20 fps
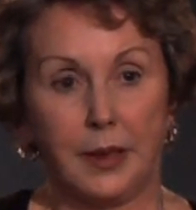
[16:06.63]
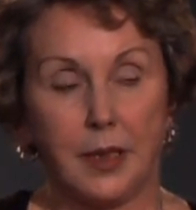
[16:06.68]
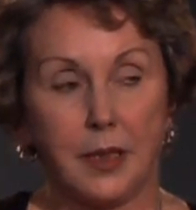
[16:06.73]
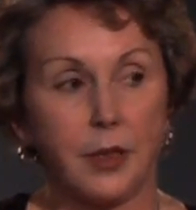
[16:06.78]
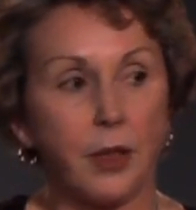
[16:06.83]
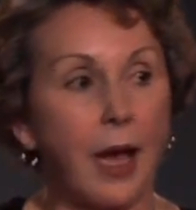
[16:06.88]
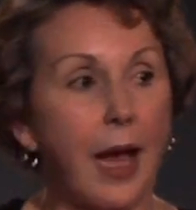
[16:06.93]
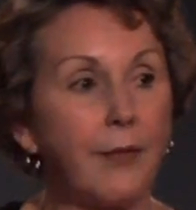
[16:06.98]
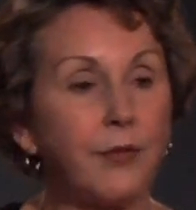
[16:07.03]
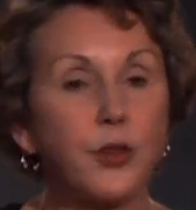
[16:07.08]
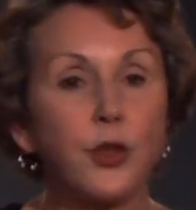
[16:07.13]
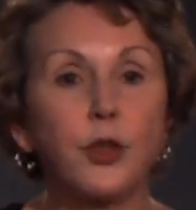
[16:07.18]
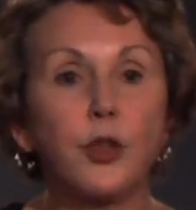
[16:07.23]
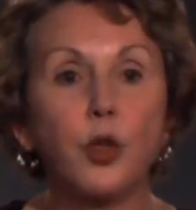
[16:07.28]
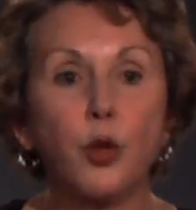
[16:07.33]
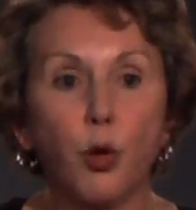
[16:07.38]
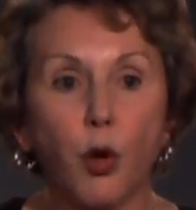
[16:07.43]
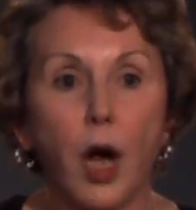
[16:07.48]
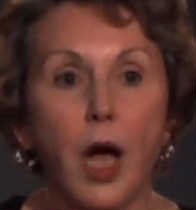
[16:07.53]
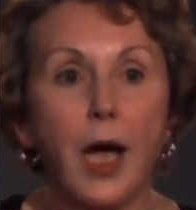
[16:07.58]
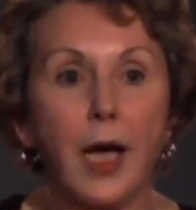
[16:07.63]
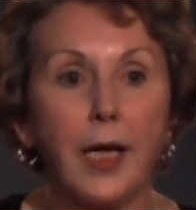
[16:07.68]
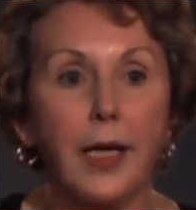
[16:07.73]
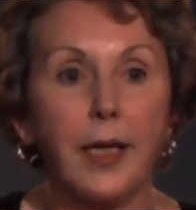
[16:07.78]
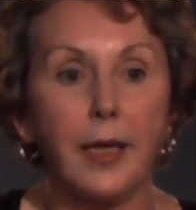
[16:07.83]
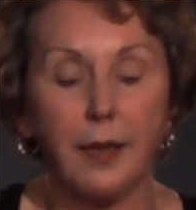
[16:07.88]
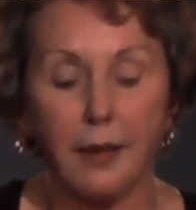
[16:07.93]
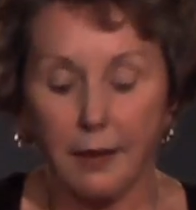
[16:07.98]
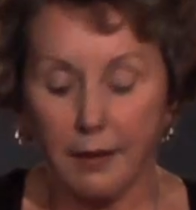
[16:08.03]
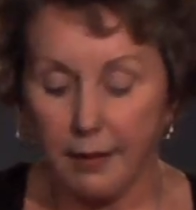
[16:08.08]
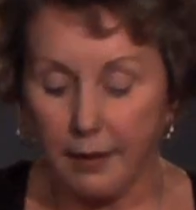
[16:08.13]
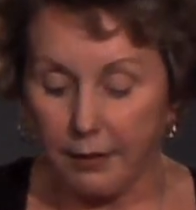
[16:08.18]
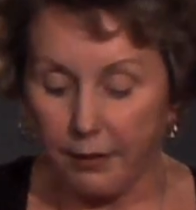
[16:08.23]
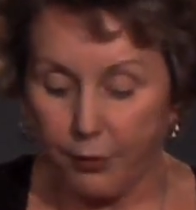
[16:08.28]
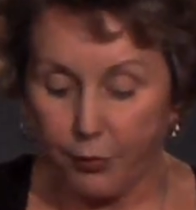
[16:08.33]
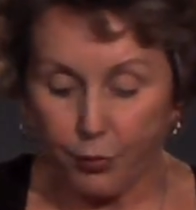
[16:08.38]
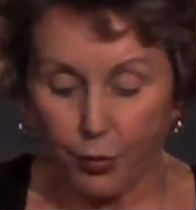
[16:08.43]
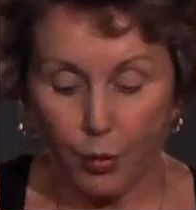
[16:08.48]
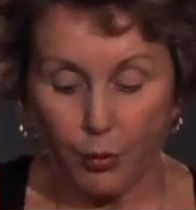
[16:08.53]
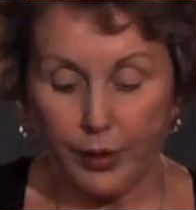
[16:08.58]
So after crying
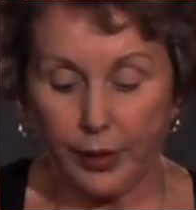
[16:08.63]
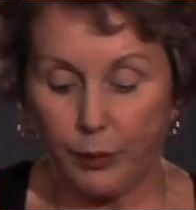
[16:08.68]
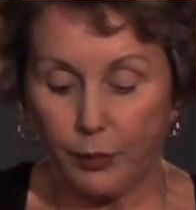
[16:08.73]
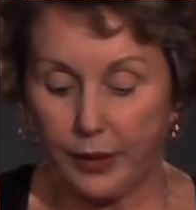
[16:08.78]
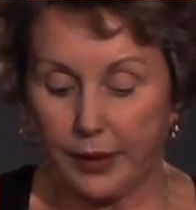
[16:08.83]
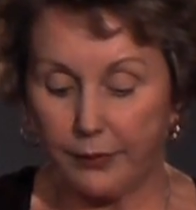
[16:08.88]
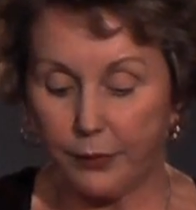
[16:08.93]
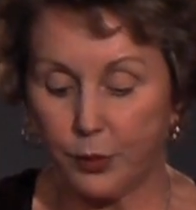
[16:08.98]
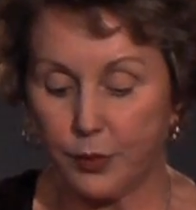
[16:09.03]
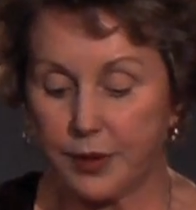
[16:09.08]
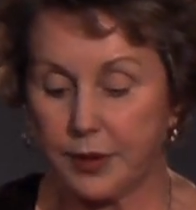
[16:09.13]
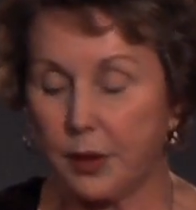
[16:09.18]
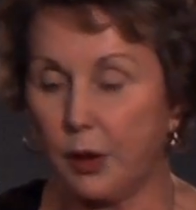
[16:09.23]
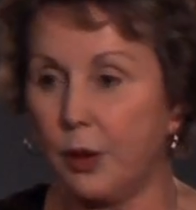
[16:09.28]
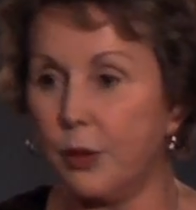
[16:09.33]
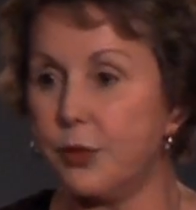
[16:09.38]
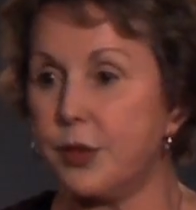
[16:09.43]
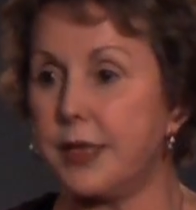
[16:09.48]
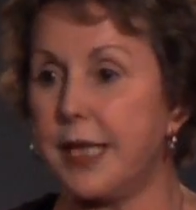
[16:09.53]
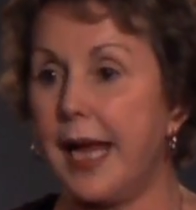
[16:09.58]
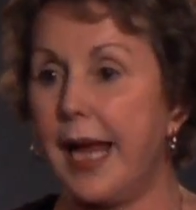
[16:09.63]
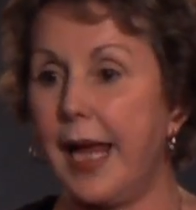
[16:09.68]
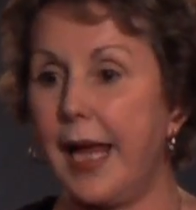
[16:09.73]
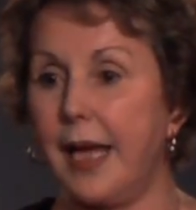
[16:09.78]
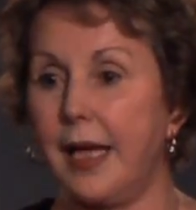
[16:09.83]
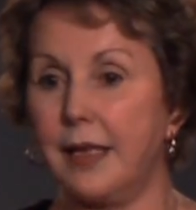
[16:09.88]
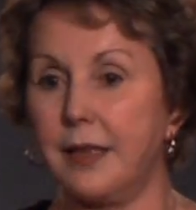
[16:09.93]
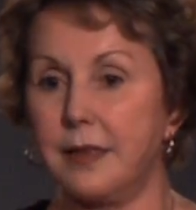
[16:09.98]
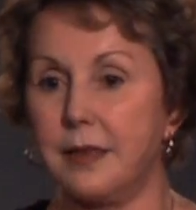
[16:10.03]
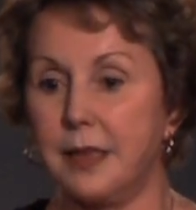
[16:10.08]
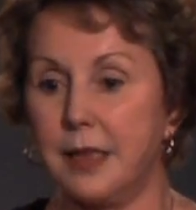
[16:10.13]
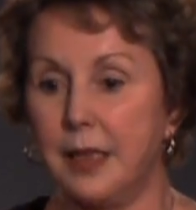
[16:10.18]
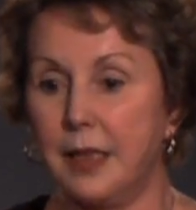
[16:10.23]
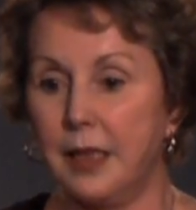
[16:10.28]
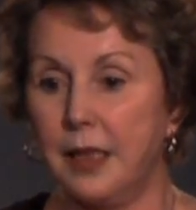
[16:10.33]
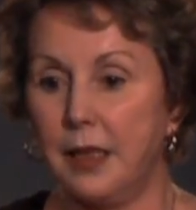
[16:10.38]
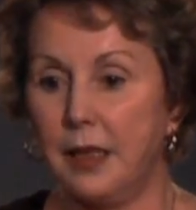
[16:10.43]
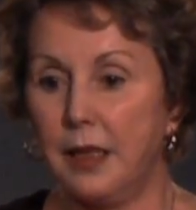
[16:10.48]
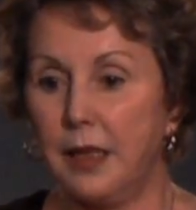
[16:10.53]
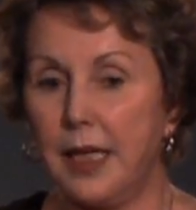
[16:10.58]
and throwing whatever was close to hand,
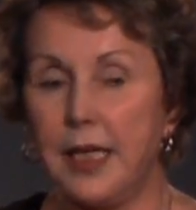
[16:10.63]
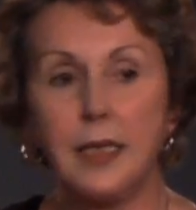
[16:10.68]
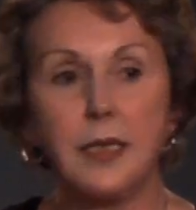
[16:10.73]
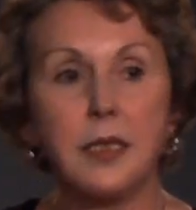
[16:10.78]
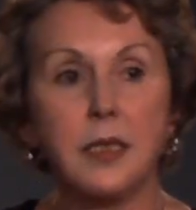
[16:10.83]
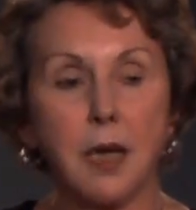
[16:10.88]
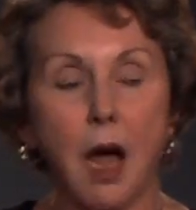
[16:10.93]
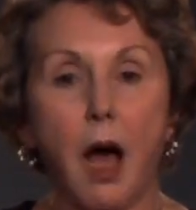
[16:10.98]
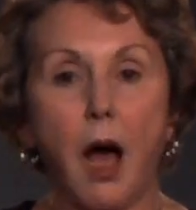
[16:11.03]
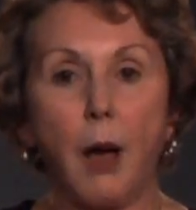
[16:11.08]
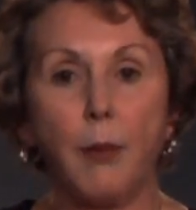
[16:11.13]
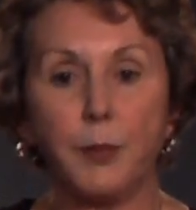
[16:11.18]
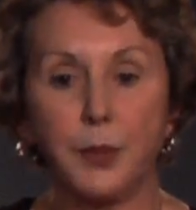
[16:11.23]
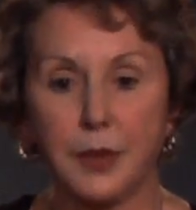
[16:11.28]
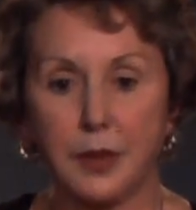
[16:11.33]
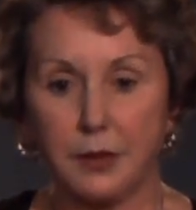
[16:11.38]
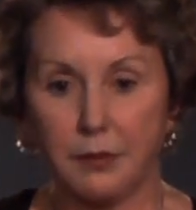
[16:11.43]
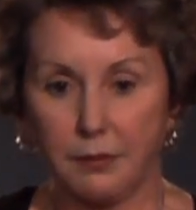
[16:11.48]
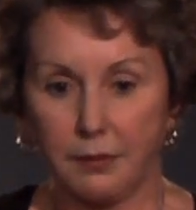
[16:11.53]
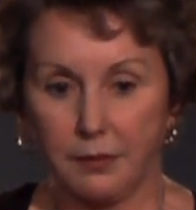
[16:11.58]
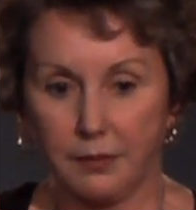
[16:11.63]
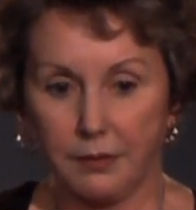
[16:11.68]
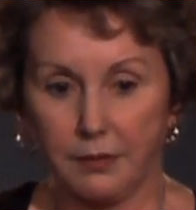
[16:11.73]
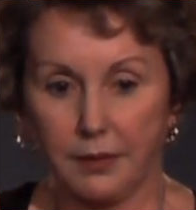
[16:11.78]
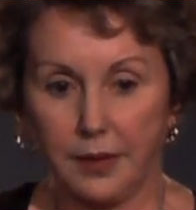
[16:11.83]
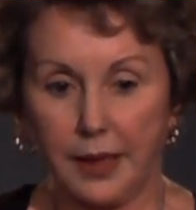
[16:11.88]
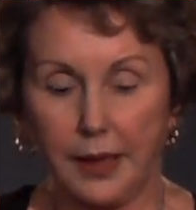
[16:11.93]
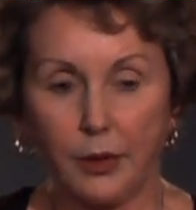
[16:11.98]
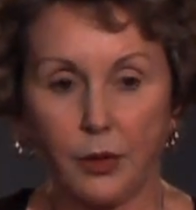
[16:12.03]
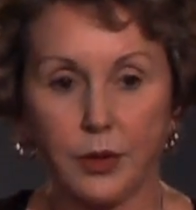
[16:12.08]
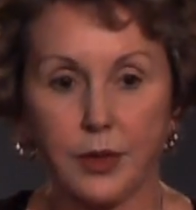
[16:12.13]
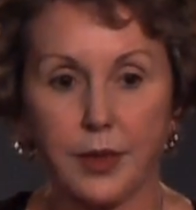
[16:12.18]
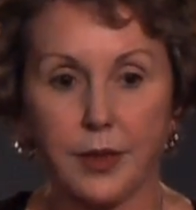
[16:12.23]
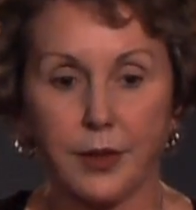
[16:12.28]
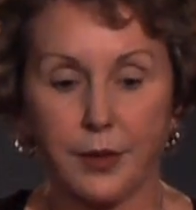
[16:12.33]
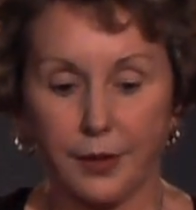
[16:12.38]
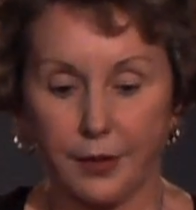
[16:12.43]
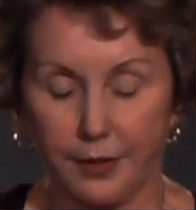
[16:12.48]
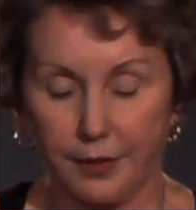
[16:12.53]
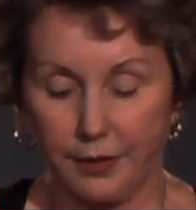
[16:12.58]
he stopped, he looked
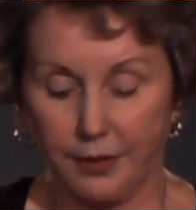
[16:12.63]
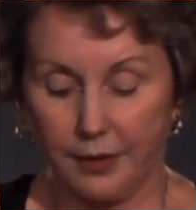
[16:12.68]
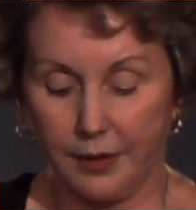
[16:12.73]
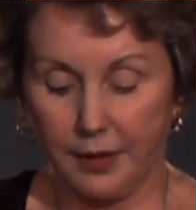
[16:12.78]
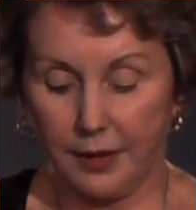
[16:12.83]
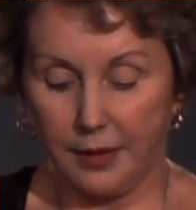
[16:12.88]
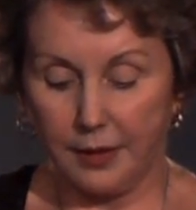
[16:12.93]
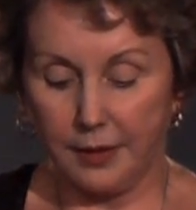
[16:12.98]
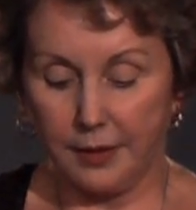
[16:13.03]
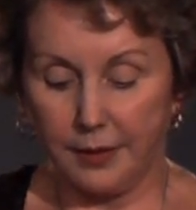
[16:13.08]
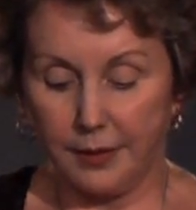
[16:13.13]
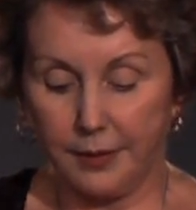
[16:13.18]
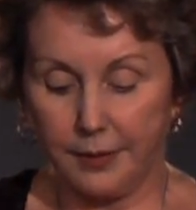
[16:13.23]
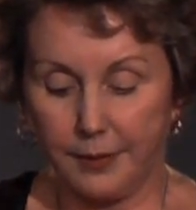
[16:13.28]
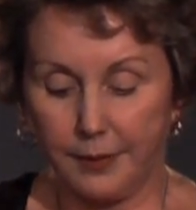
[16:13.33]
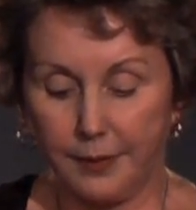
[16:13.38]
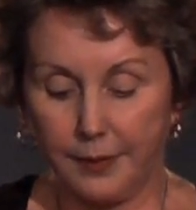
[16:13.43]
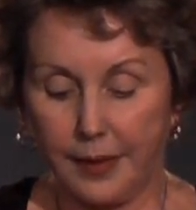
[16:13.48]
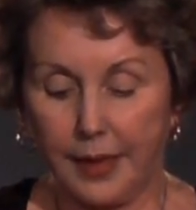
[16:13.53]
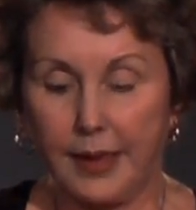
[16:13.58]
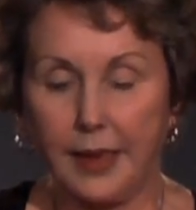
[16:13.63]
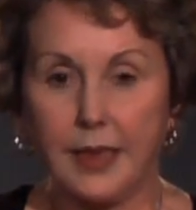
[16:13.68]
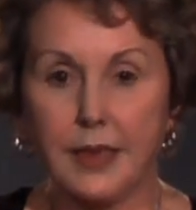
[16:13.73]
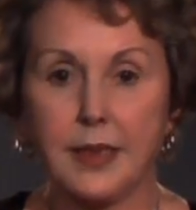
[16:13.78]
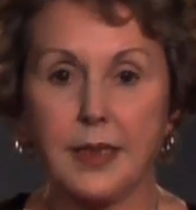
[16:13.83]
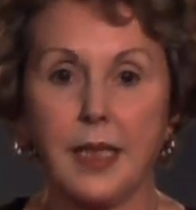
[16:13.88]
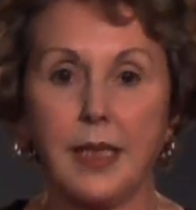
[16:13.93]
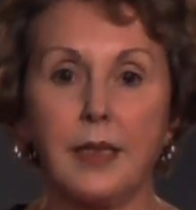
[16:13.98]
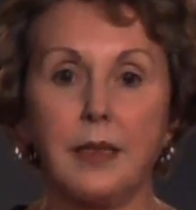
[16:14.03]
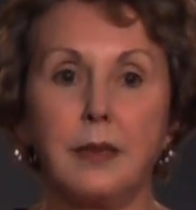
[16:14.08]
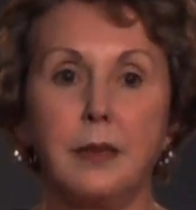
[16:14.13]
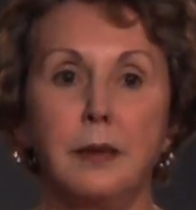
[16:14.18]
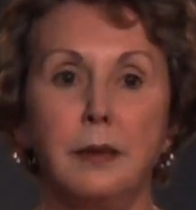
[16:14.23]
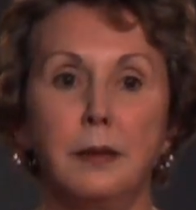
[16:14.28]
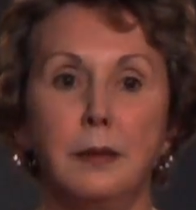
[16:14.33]
at her, and he said,